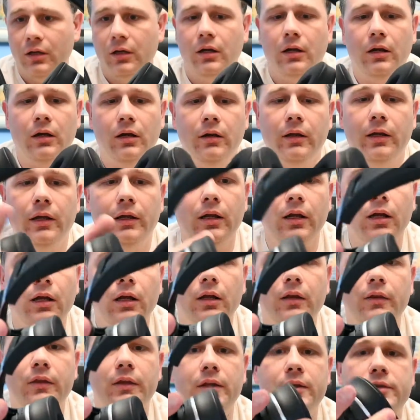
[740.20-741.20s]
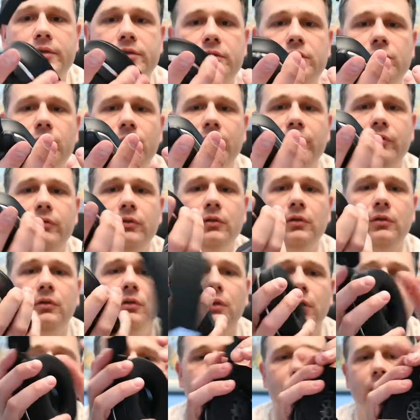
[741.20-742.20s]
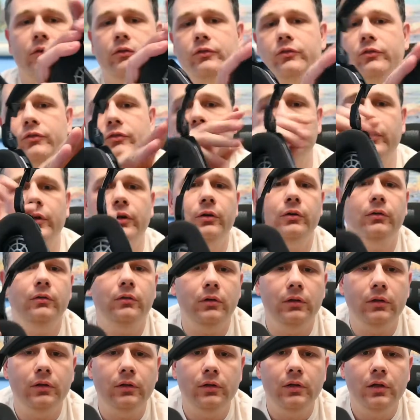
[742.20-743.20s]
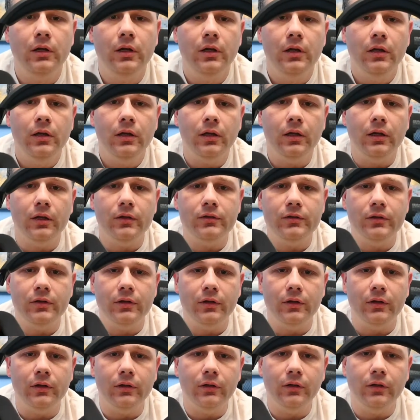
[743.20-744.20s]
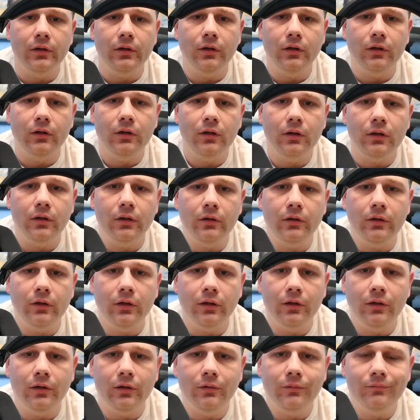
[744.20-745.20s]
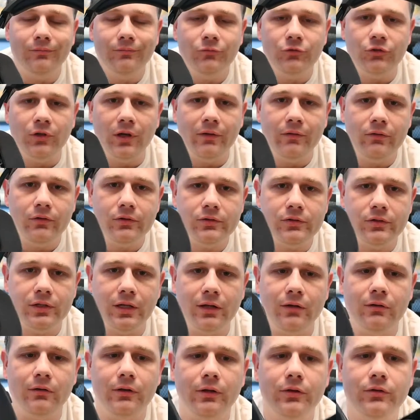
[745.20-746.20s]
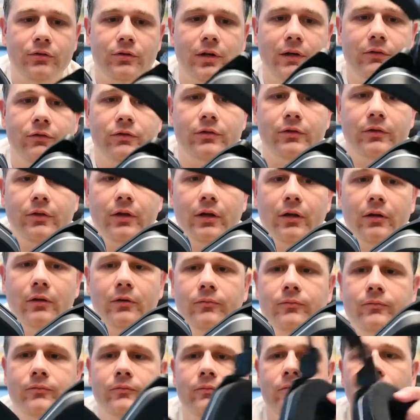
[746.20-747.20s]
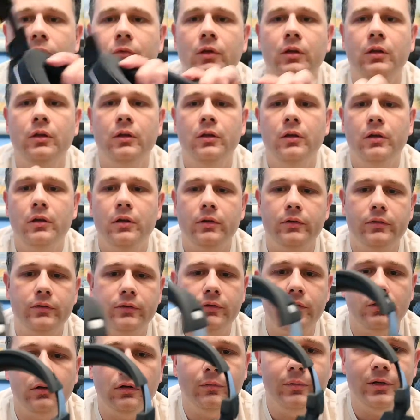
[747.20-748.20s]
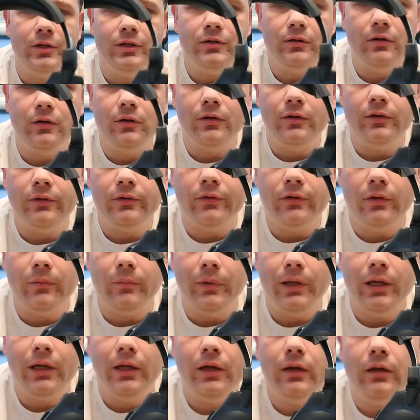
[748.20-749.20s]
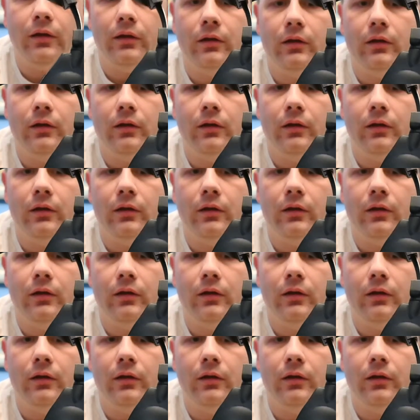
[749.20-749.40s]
All right, these swivel like so. You see the drivers, Nanoclear drivers are there. Turtle Beach logos on the back.